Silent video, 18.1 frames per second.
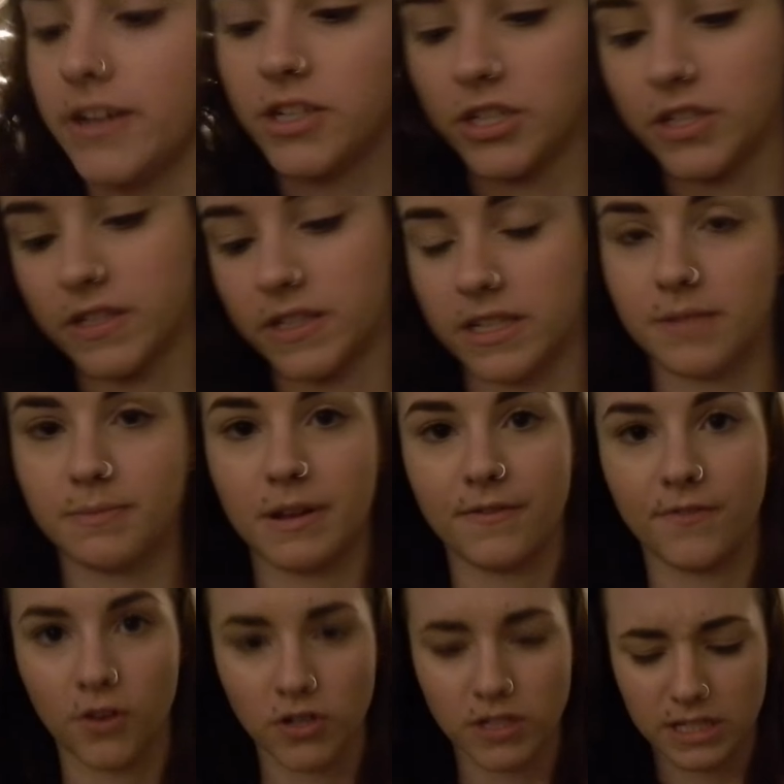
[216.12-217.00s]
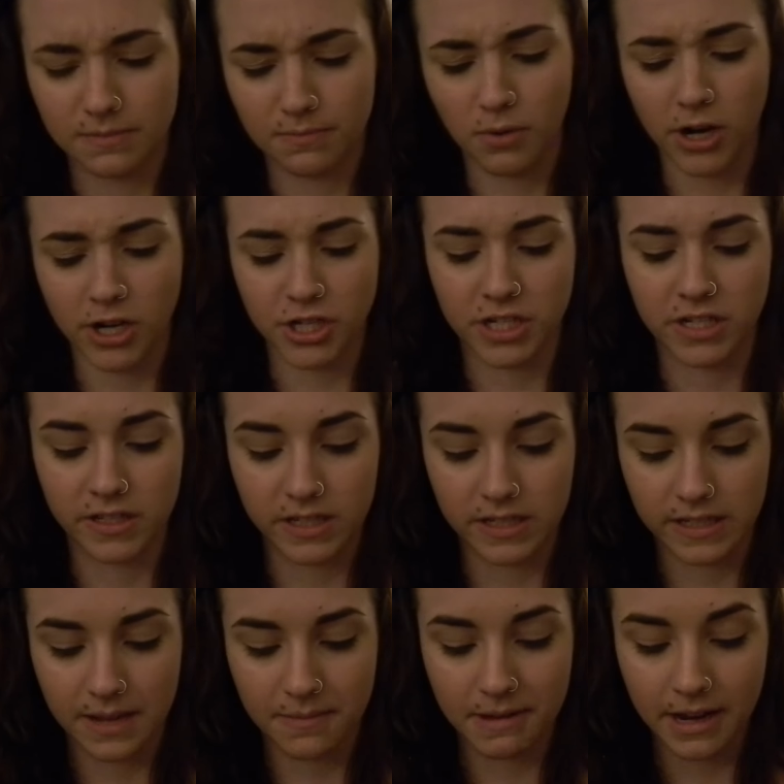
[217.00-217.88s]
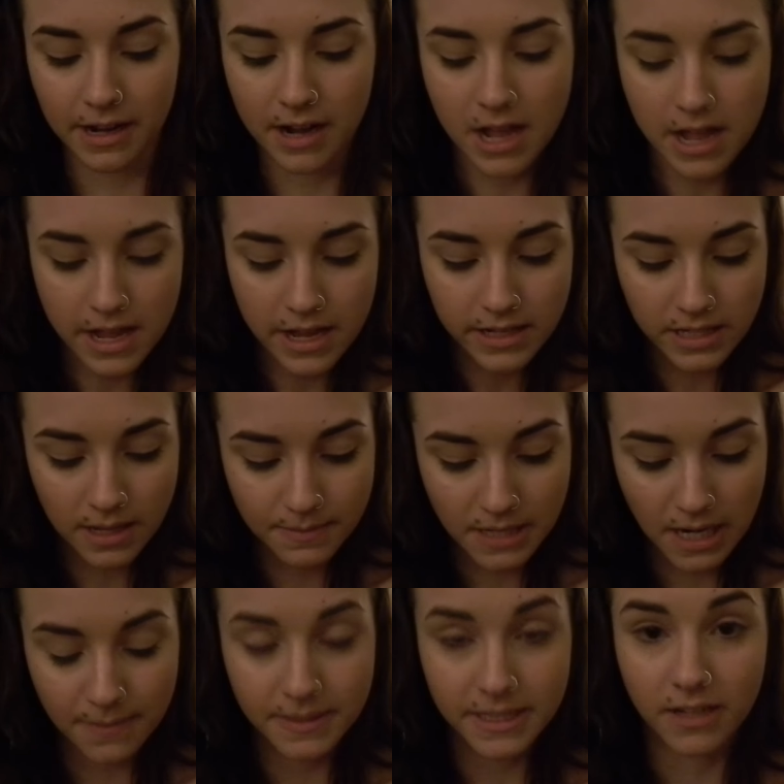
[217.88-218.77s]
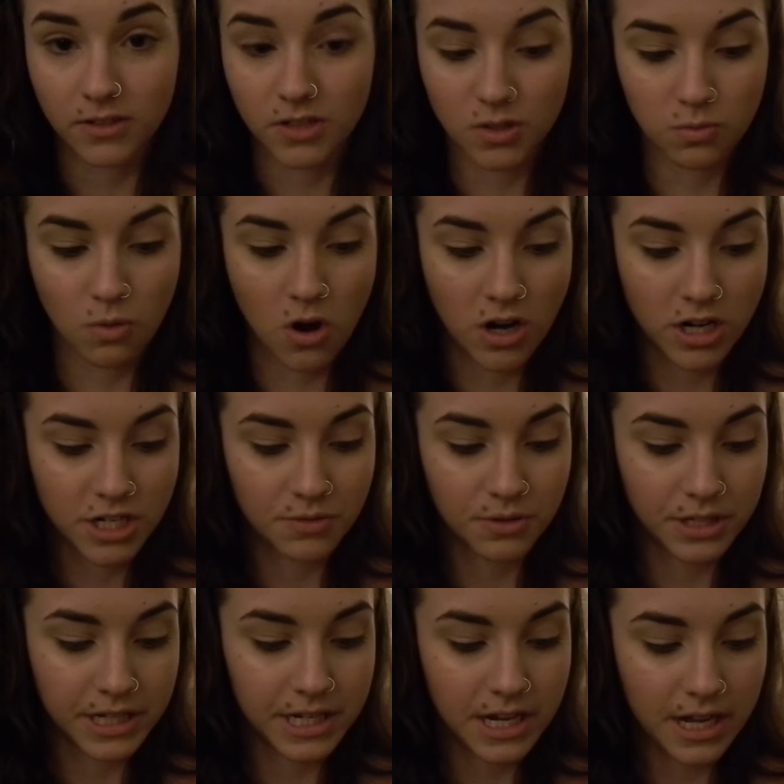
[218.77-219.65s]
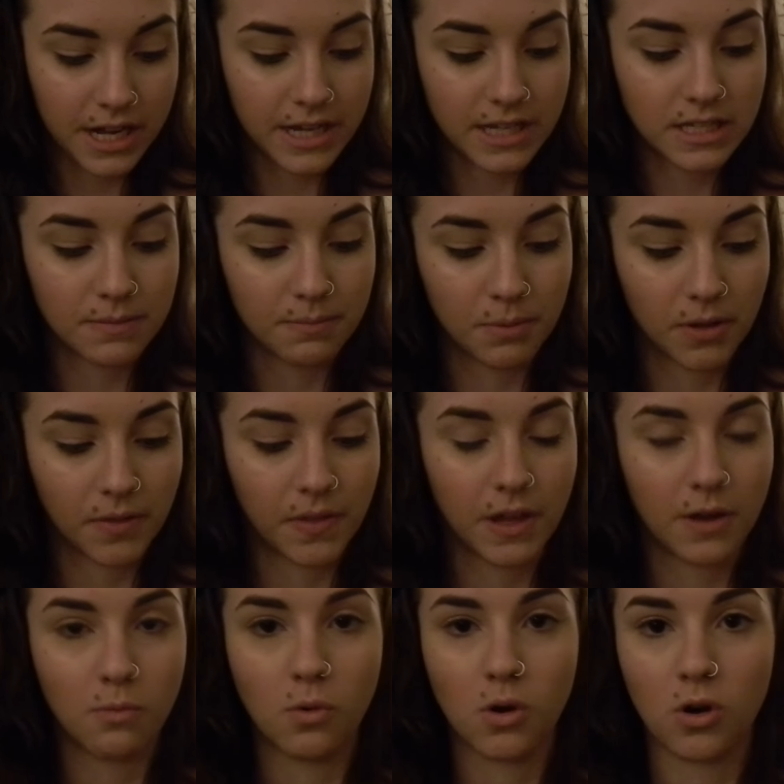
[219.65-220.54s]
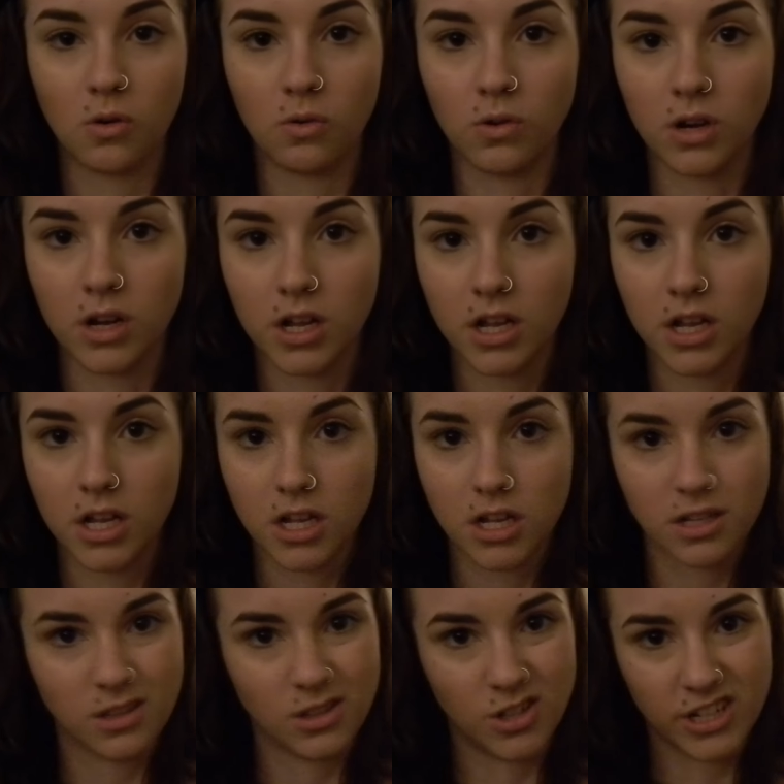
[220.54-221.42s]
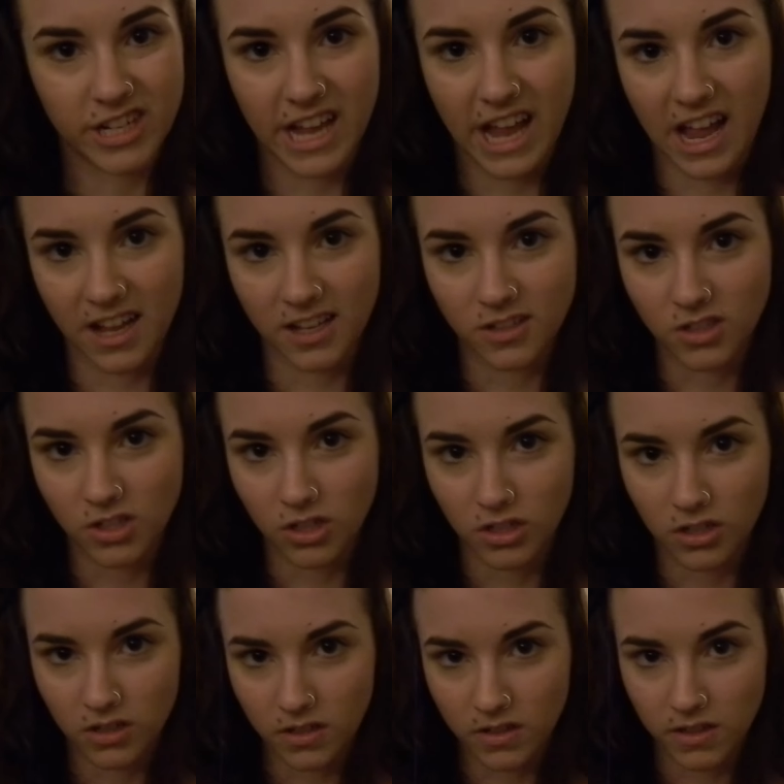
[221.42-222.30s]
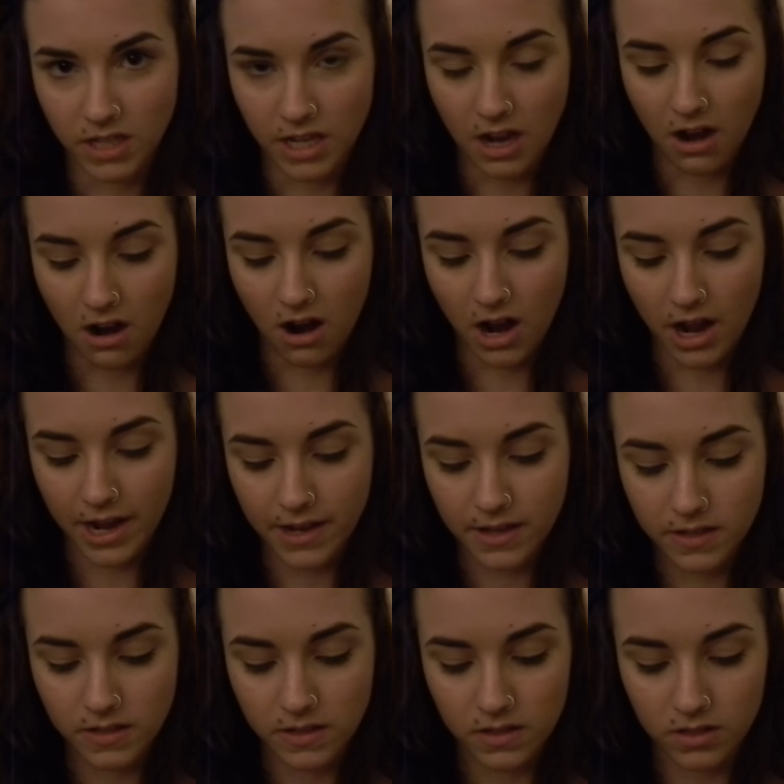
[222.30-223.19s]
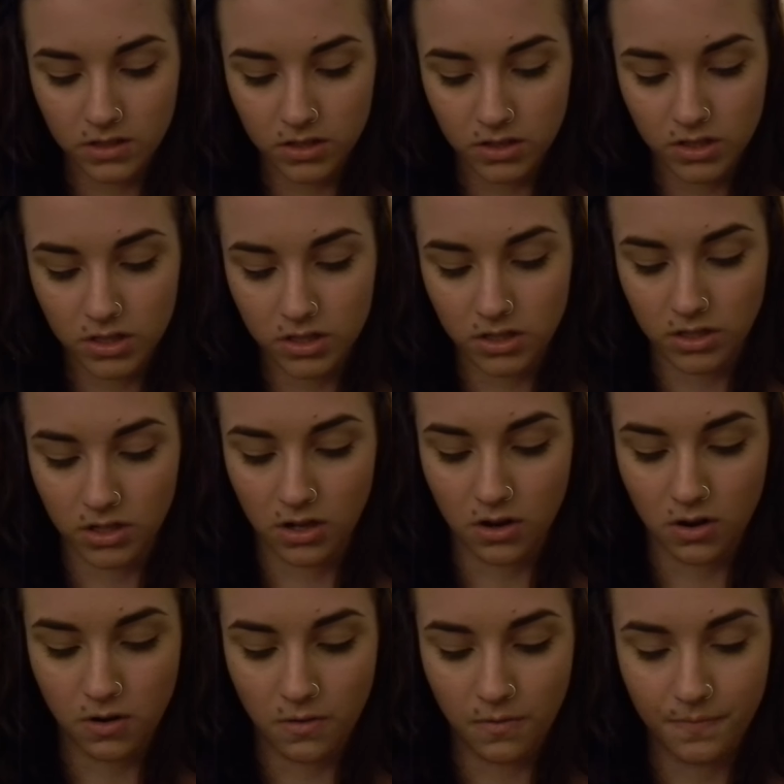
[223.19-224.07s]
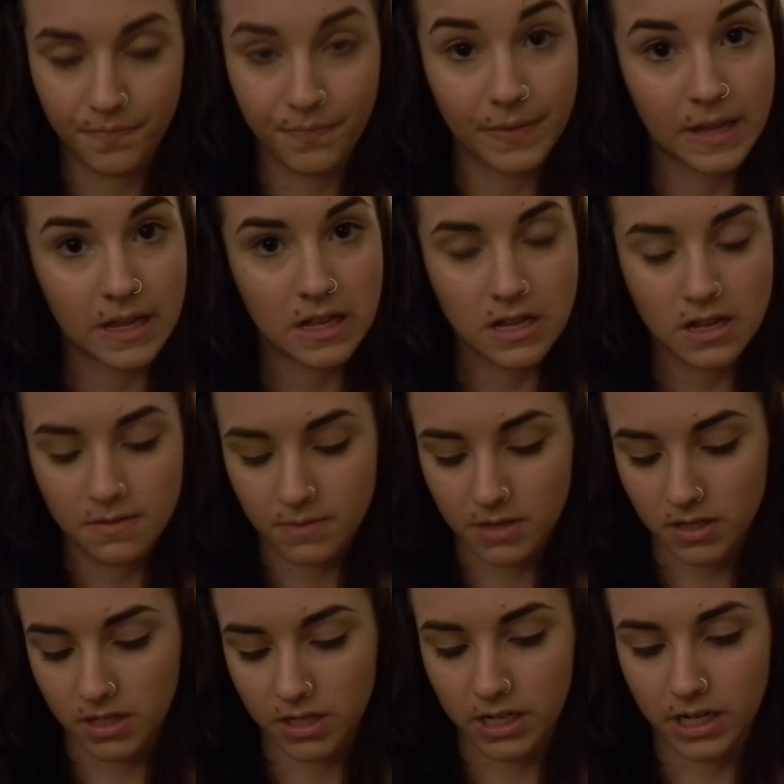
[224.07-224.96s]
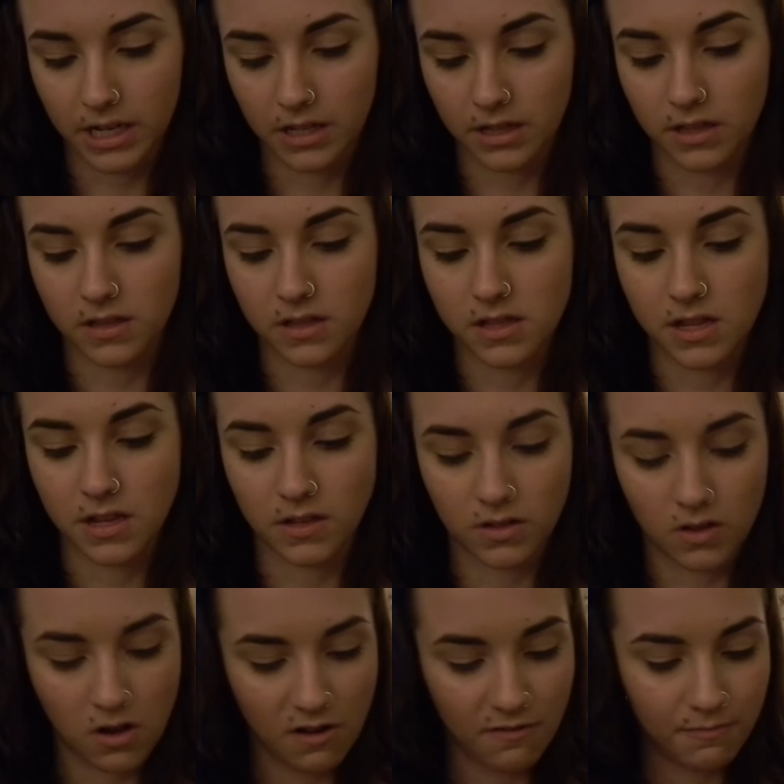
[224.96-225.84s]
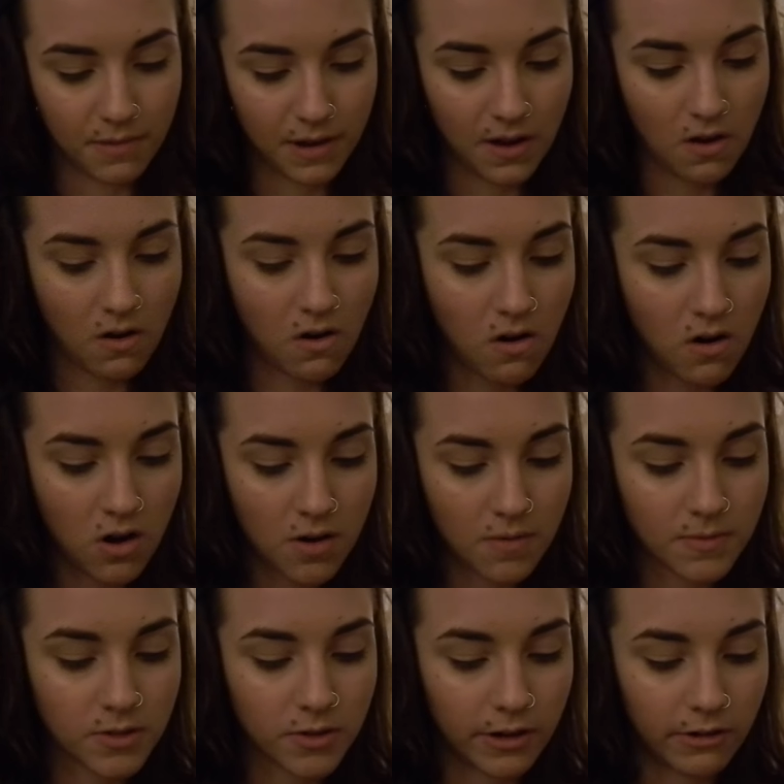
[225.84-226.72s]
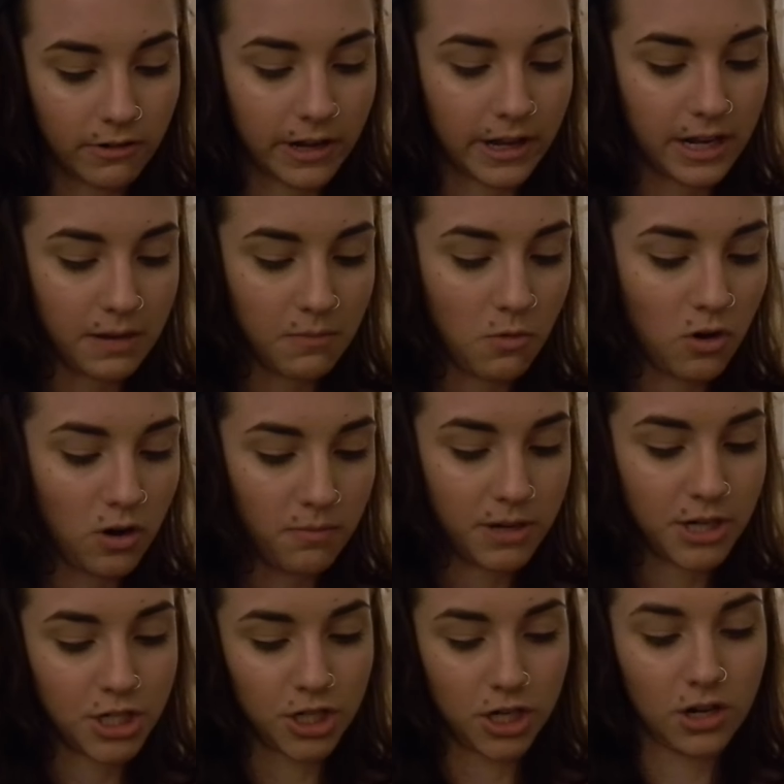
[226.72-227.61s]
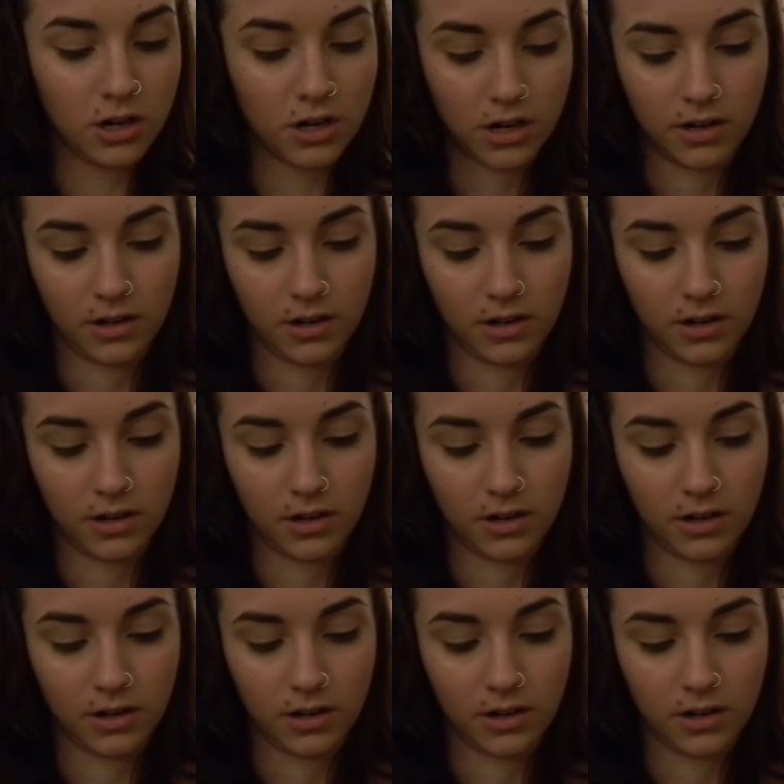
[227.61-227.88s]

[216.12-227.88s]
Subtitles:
just as my first impressions, because I mean, sometimes they'll swatch really nice, but they won't look as good on the eyes. So I'm just going to get these off my arm so I don't get any more on my shirt.